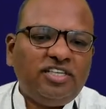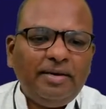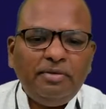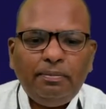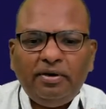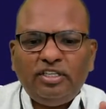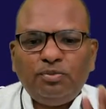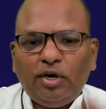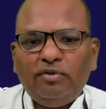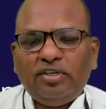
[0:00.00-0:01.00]
Let me repeat this
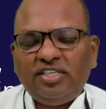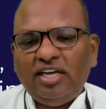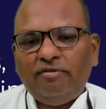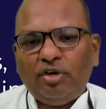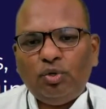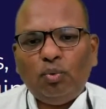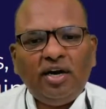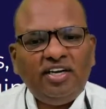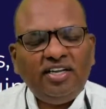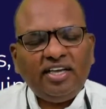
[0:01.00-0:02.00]
point once again for you. What did the